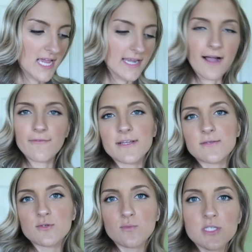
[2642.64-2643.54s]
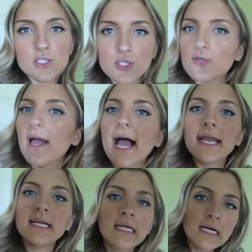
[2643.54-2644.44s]
10 outfits, which wasn't too
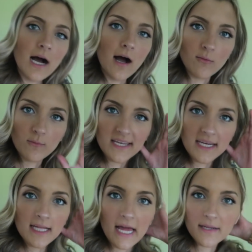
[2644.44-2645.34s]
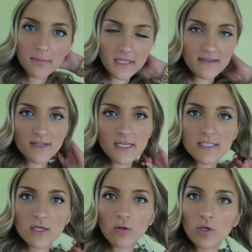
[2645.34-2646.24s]
bad. We didn't end up leaving
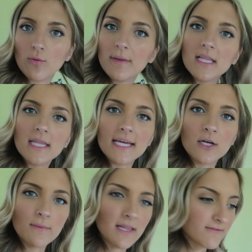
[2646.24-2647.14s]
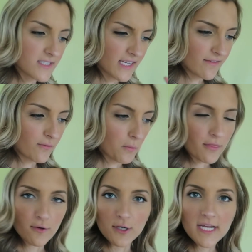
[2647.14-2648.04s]
until a little bit later. We left at like
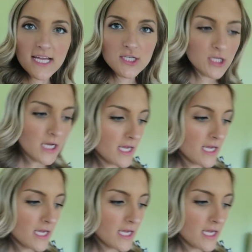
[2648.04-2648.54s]
4:30-ish.